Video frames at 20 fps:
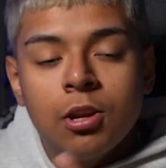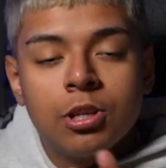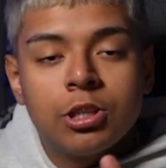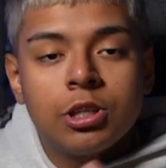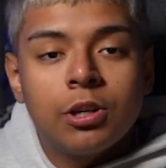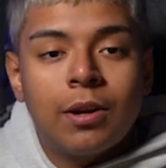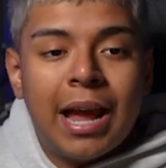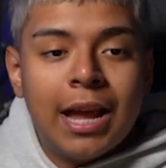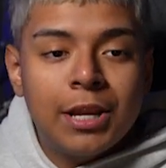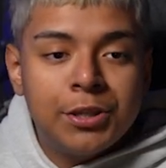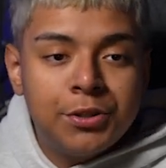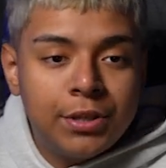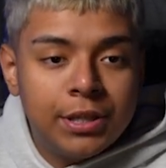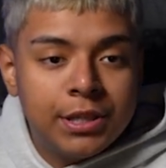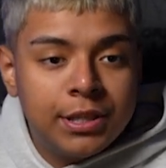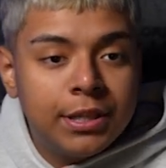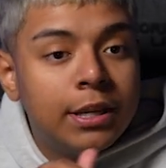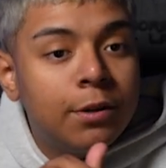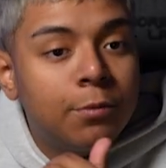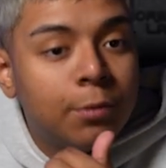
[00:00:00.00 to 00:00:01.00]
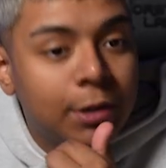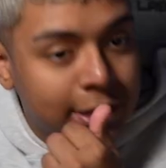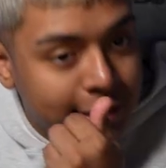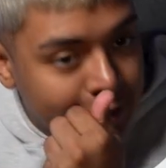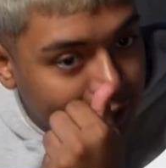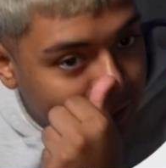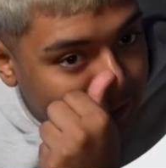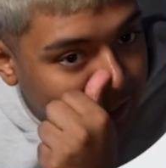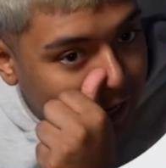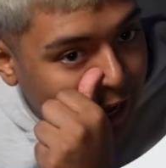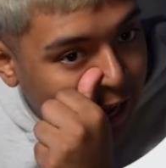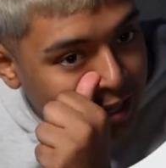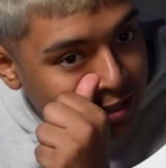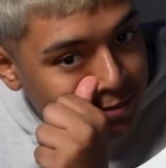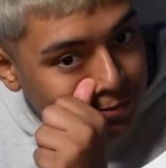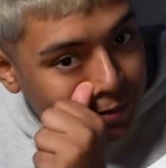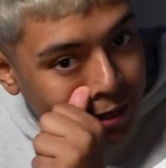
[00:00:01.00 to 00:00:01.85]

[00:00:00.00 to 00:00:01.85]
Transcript: So as you can see, we're inside the ads